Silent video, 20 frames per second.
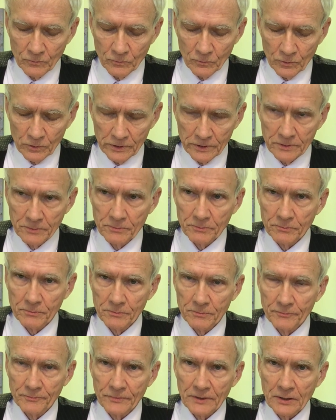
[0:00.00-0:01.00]
1,
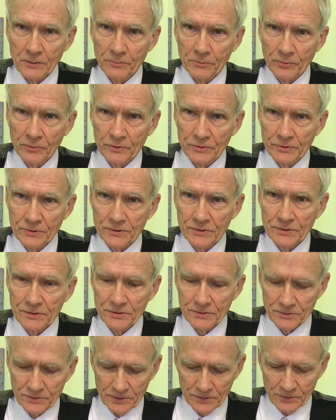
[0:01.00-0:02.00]

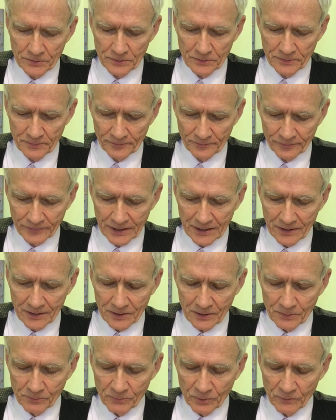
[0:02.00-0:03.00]
Princesses 2,
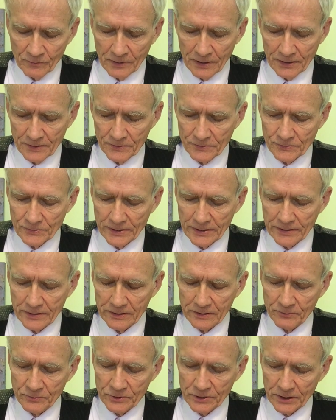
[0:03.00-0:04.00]
provides that
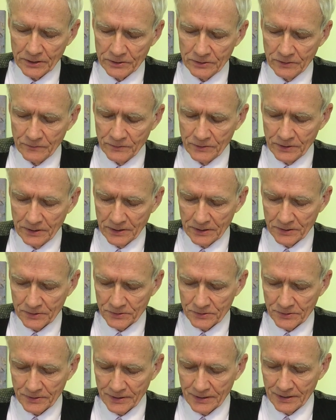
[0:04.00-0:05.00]
an objective
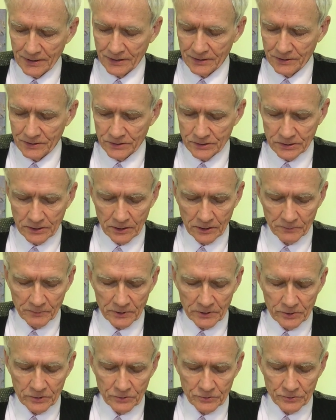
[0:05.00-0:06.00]
test shall
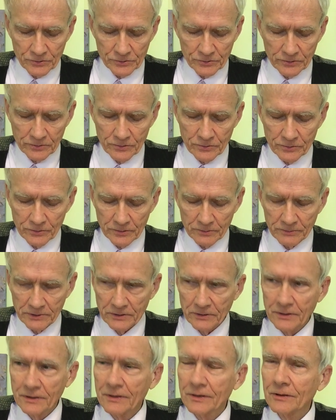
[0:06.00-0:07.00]
be used to
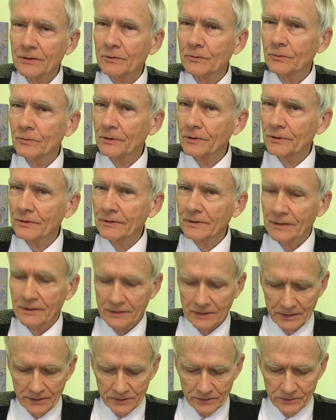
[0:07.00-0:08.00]
determine whether an
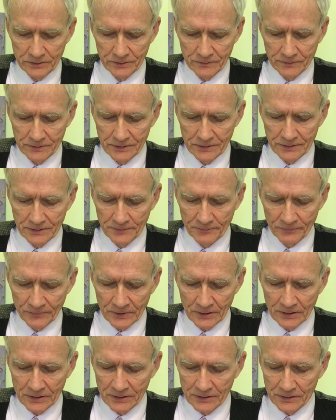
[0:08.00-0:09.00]
activity
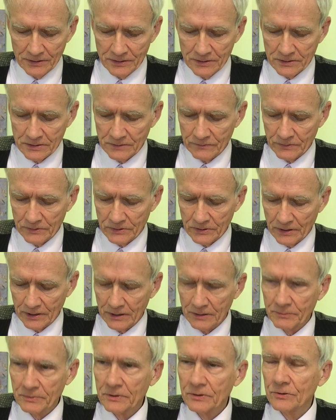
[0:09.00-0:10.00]
is of a
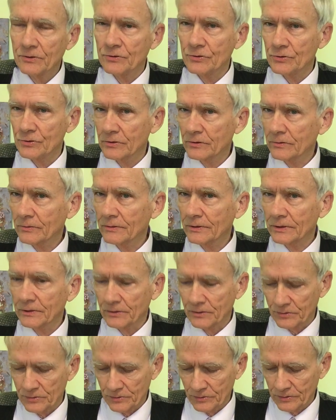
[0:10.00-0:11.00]
type generally
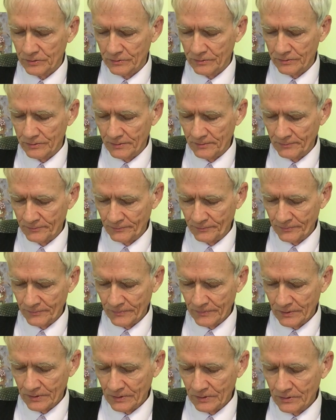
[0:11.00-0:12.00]
considered
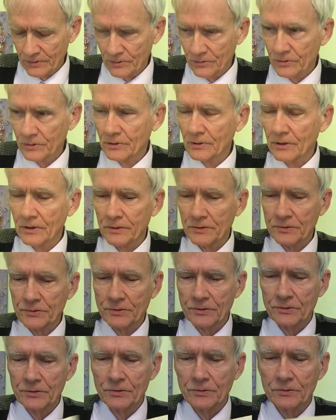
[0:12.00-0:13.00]
to
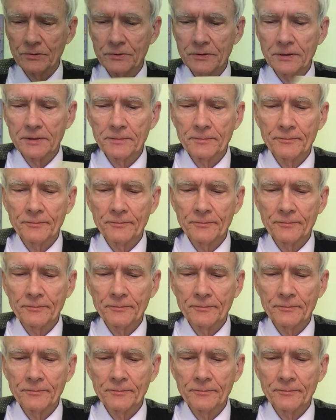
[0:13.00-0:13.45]
constitute